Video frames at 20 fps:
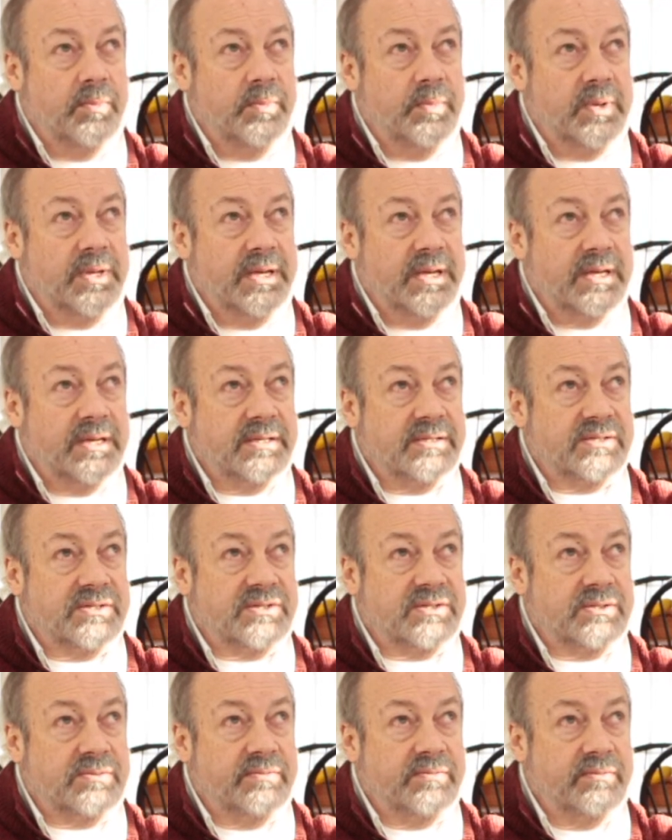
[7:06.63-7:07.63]

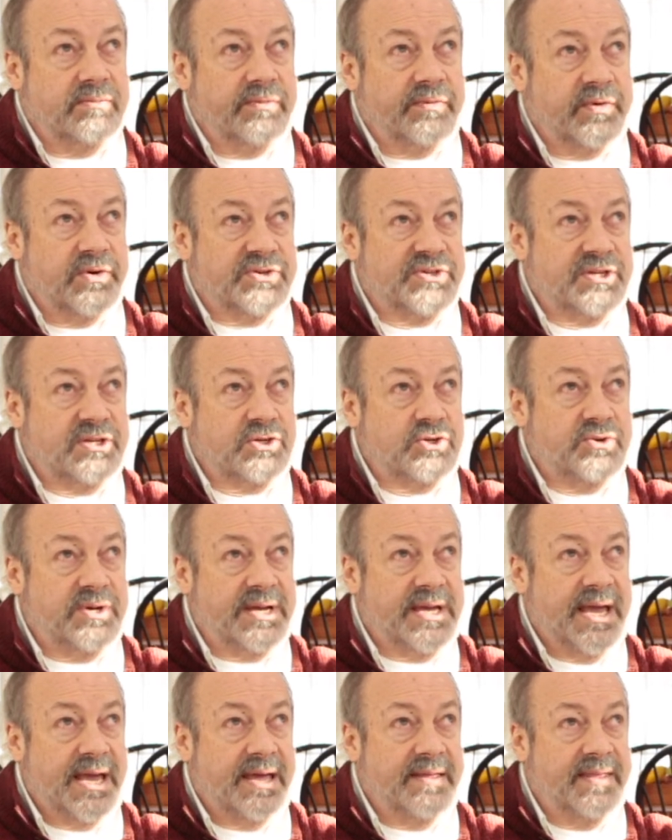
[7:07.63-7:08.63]
is first
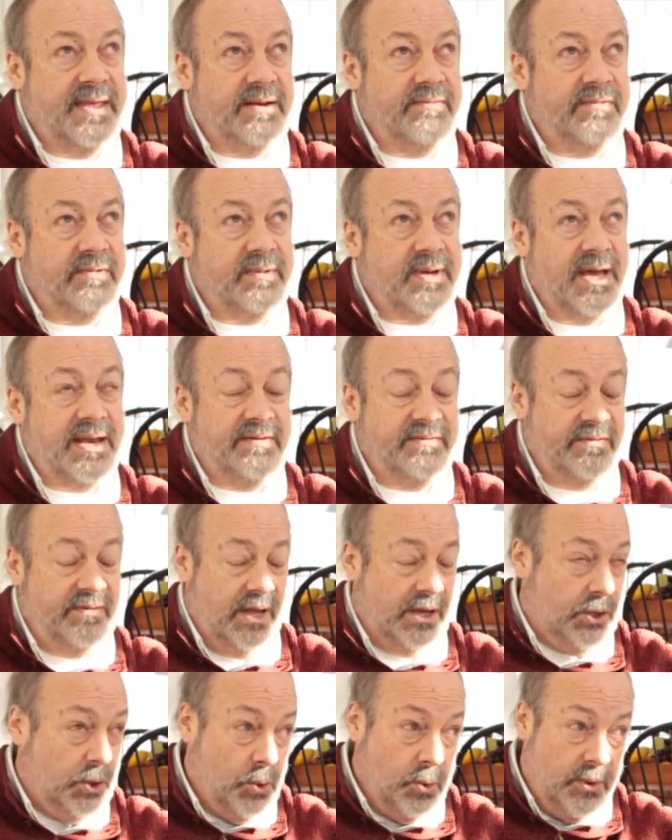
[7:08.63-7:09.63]
intriguing and then kind of
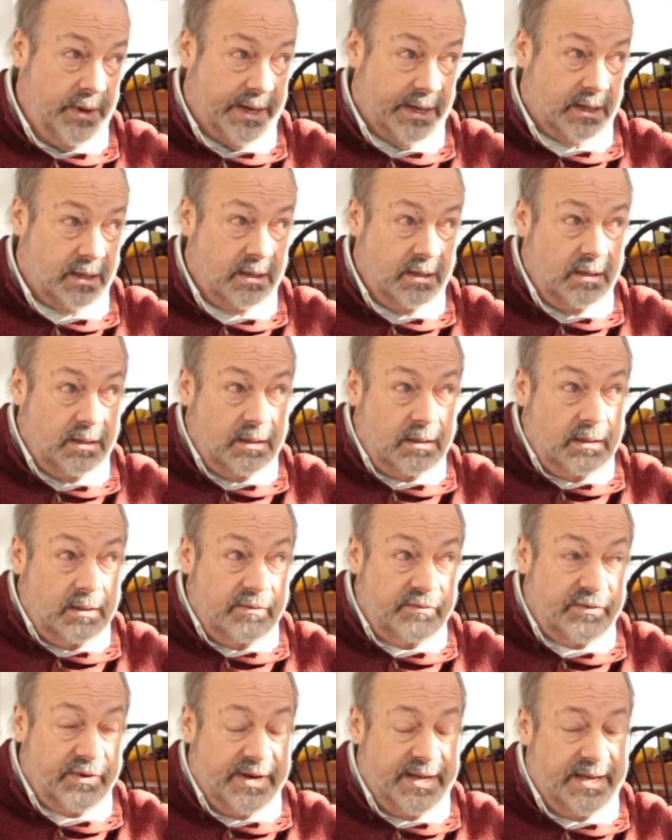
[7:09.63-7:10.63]
alluring
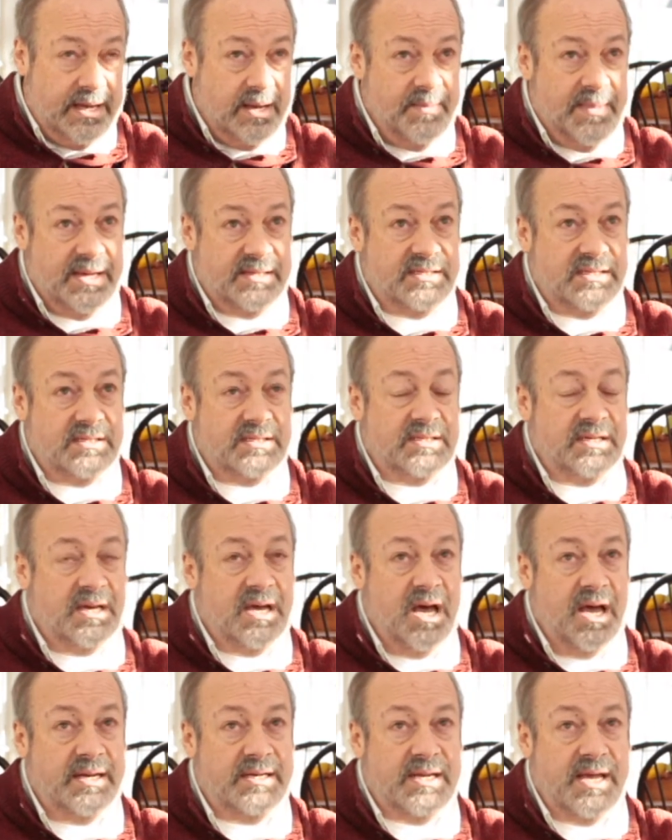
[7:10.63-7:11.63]
for him, as is the
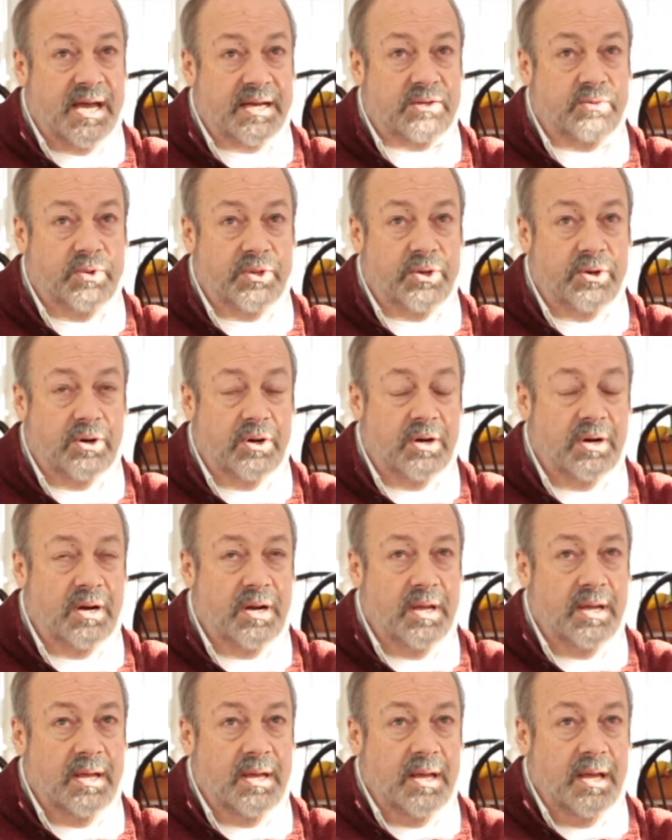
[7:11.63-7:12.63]
contact with her.
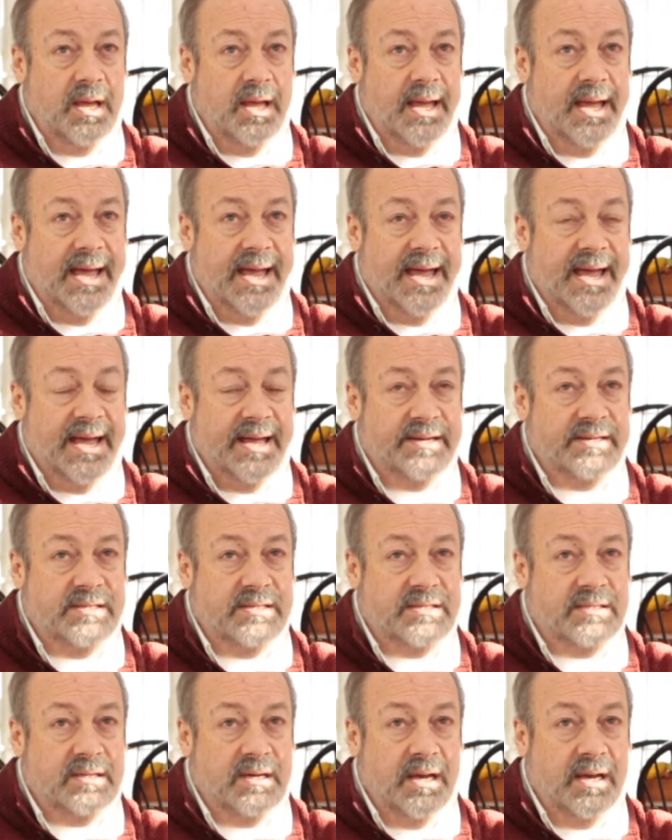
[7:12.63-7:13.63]

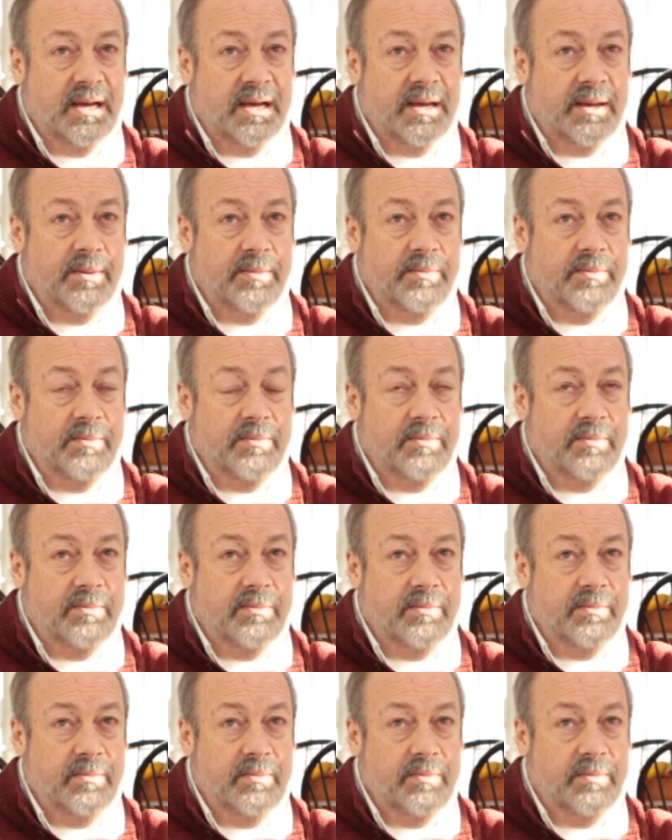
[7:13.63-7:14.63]
And
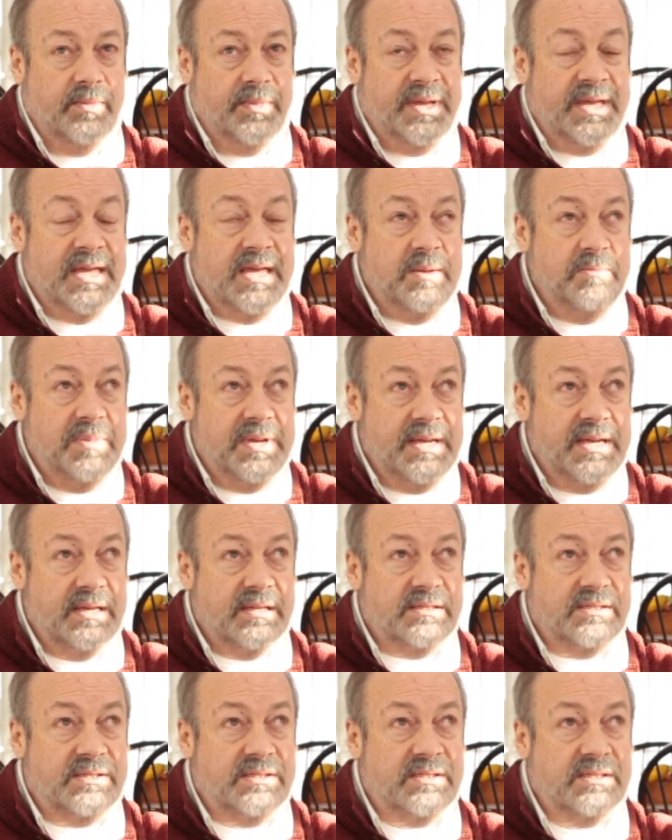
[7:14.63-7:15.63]
he
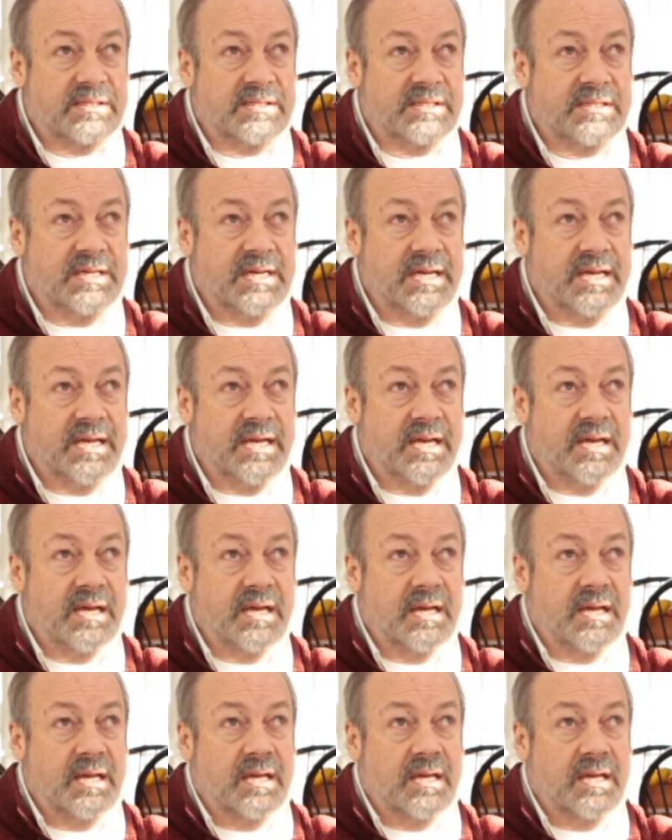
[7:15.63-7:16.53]
begins to see